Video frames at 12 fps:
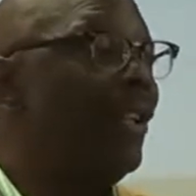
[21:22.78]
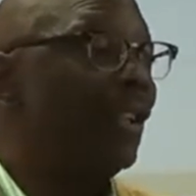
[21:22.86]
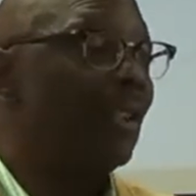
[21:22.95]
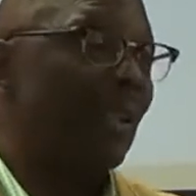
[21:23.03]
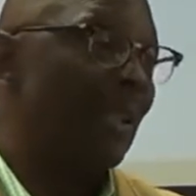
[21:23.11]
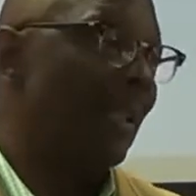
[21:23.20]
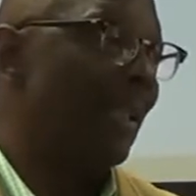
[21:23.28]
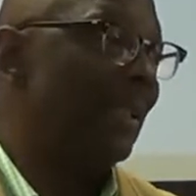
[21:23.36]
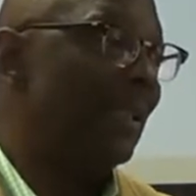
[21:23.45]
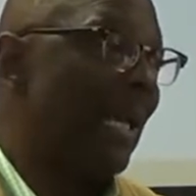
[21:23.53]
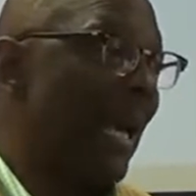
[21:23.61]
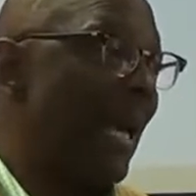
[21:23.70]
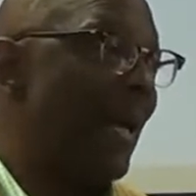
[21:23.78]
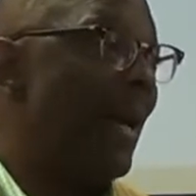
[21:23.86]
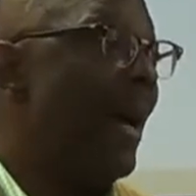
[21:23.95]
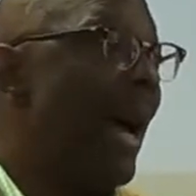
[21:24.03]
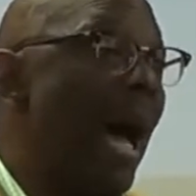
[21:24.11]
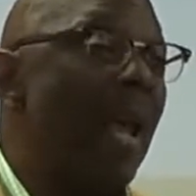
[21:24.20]
years of clean time,
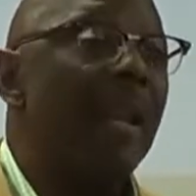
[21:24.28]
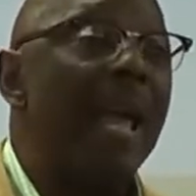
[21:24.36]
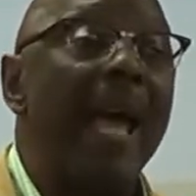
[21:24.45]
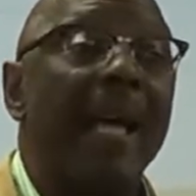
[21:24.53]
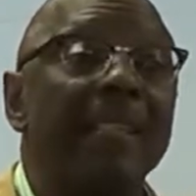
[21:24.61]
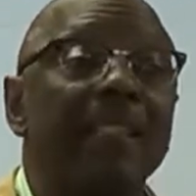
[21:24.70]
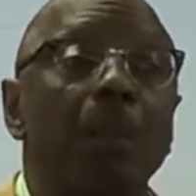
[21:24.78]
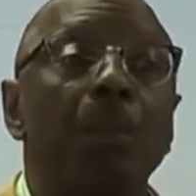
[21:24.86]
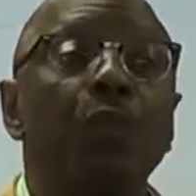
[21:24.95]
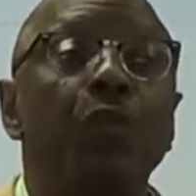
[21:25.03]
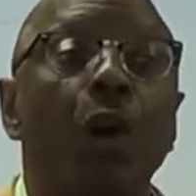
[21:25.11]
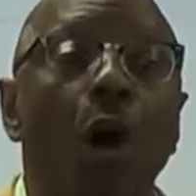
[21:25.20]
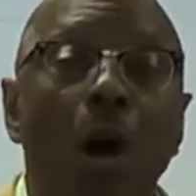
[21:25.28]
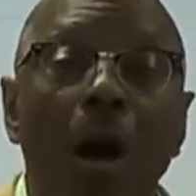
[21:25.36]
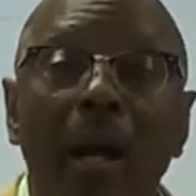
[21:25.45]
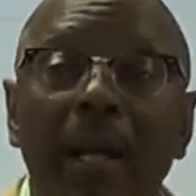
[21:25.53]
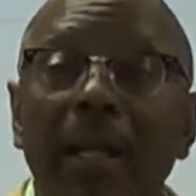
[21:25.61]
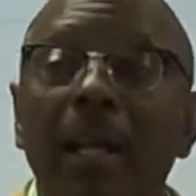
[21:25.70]
I done had some
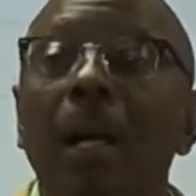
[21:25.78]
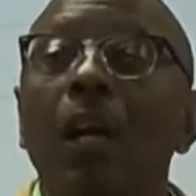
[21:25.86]
dark,